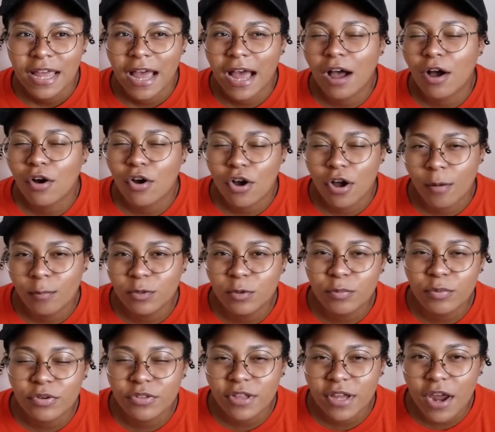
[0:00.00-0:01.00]
how
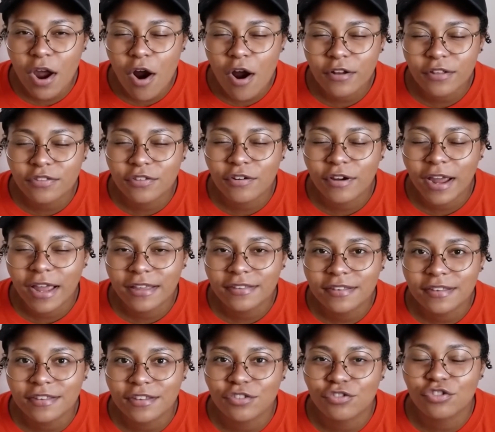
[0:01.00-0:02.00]
comfortable they are if they're
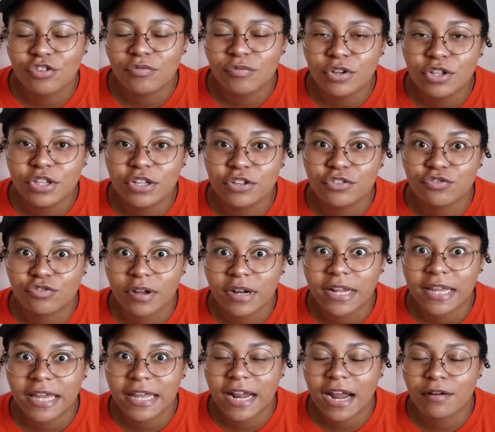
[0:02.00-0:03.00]
exes, and she really is
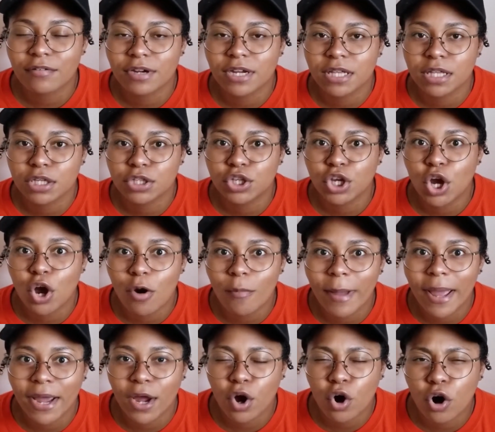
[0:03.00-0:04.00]
trying to get Ariella to go
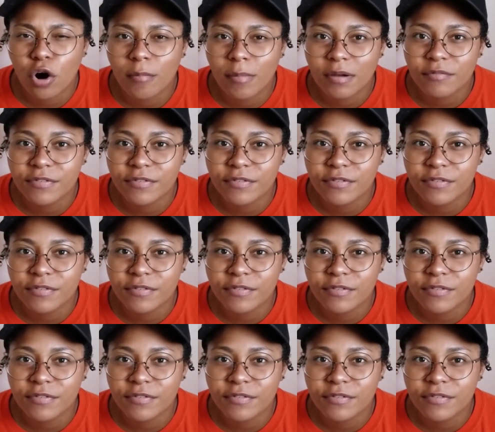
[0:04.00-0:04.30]
back home.